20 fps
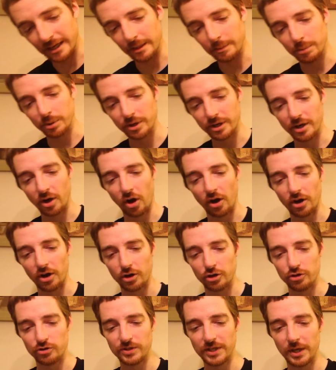and put it on
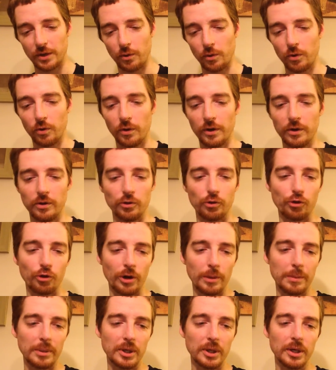a single coil
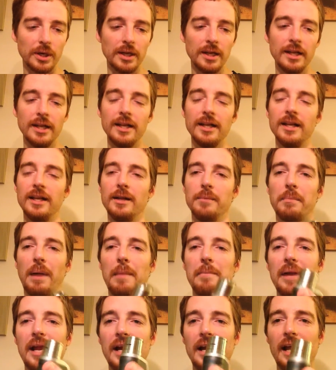dripper.
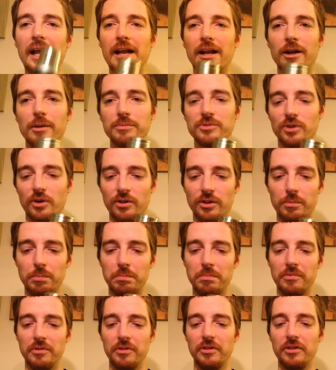My main hang-ups are
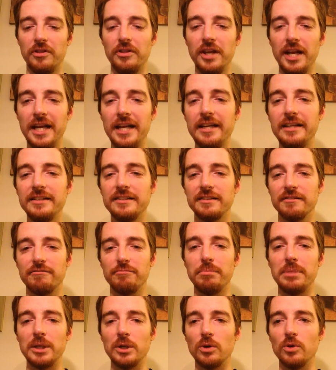the ease
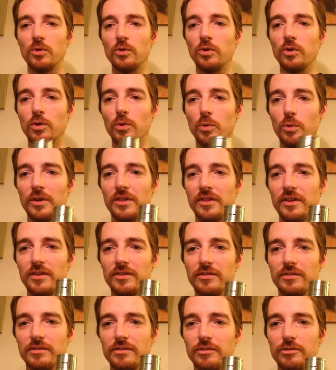of build with
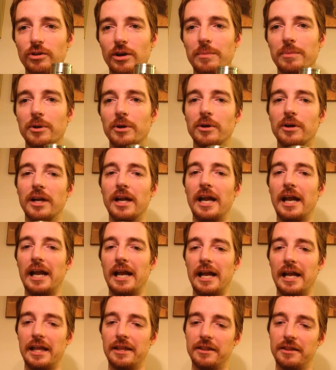this dripper
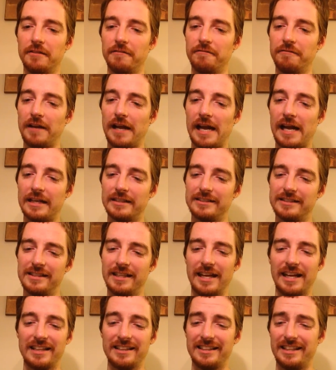and the fact
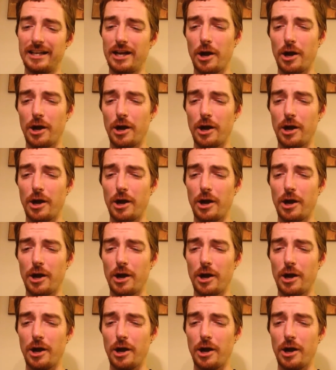that the